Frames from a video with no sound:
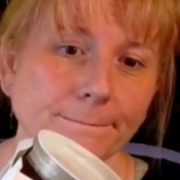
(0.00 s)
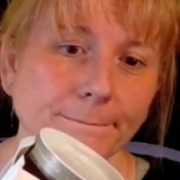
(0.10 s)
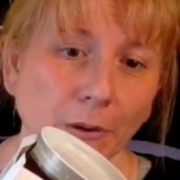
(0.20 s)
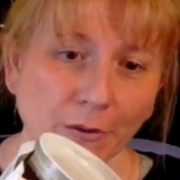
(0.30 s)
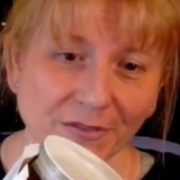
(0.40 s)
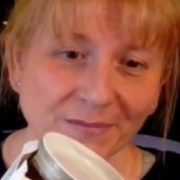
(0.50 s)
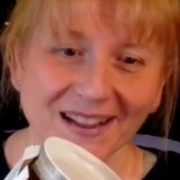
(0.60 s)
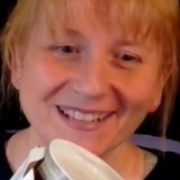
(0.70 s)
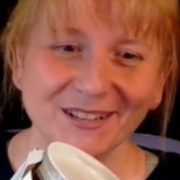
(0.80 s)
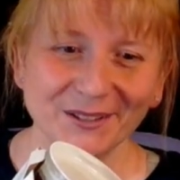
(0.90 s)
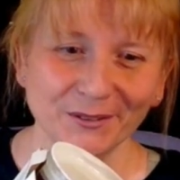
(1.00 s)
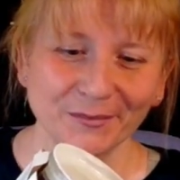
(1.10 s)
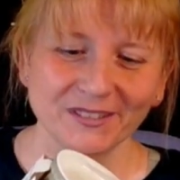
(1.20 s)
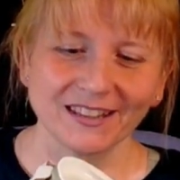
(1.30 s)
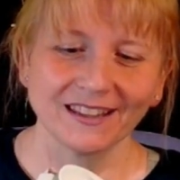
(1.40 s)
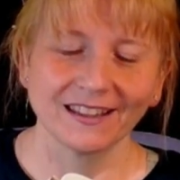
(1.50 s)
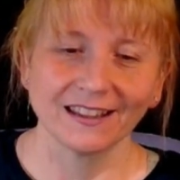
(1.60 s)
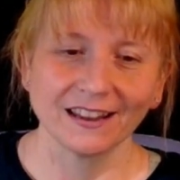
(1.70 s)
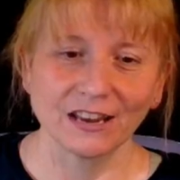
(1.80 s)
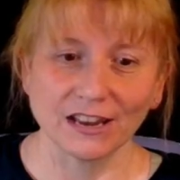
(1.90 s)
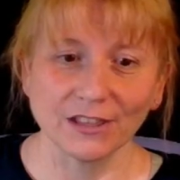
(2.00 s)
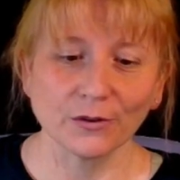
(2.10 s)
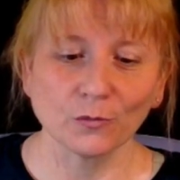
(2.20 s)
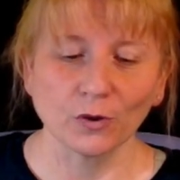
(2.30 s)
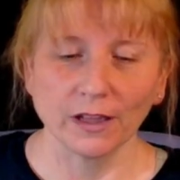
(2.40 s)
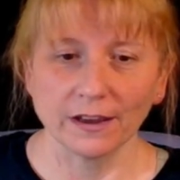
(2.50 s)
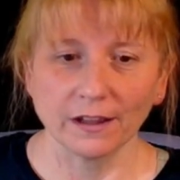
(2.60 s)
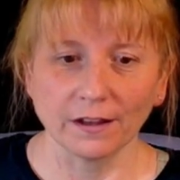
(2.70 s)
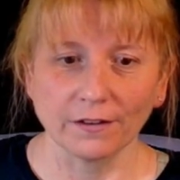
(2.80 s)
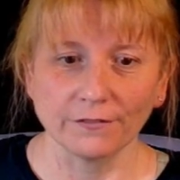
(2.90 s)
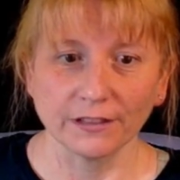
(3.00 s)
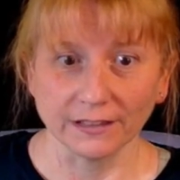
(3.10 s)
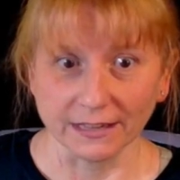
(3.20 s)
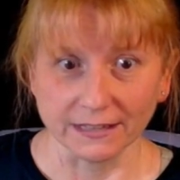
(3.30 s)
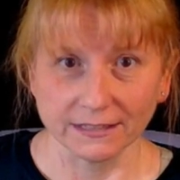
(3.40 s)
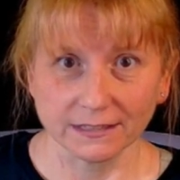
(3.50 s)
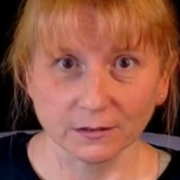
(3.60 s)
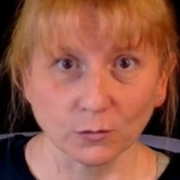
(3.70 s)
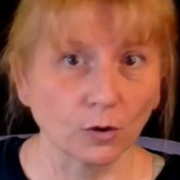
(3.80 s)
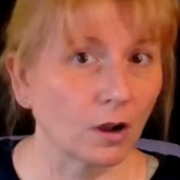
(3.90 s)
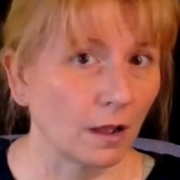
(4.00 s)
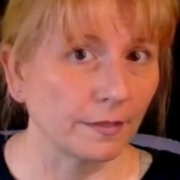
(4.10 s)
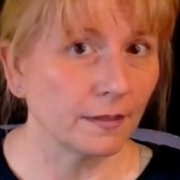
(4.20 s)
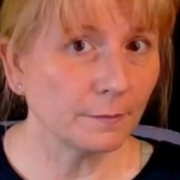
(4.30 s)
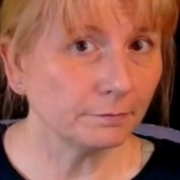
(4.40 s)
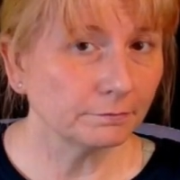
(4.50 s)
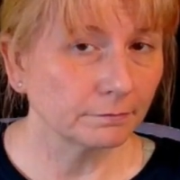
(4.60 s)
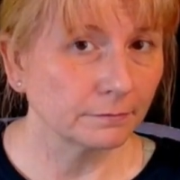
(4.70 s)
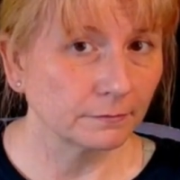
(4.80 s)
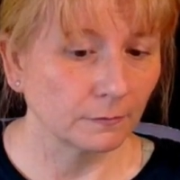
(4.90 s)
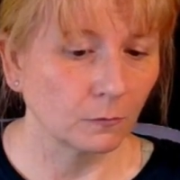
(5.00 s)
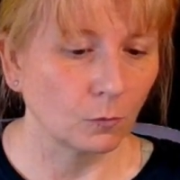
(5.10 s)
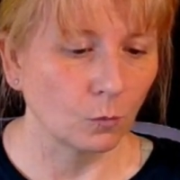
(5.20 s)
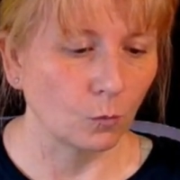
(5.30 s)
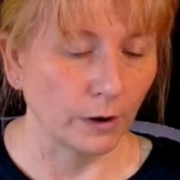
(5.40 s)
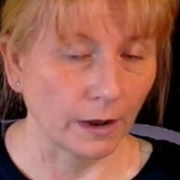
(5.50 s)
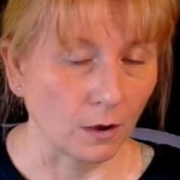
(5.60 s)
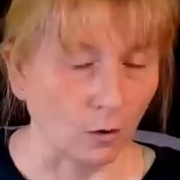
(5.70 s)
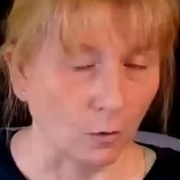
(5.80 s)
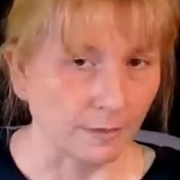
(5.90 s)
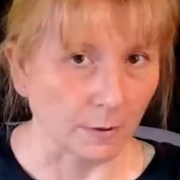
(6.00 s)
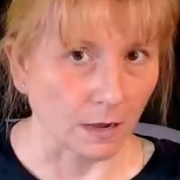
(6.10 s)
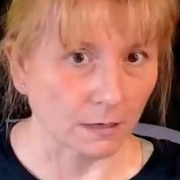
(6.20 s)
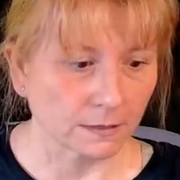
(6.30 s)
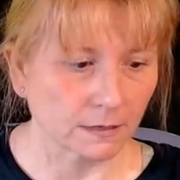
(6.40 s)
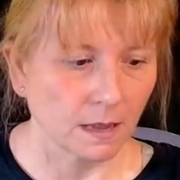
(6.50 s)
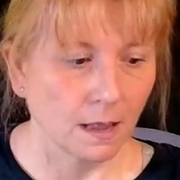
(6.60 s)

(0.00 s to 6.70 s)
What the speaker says: Both of my tubes, neither one of the lids were on them when I opened the box.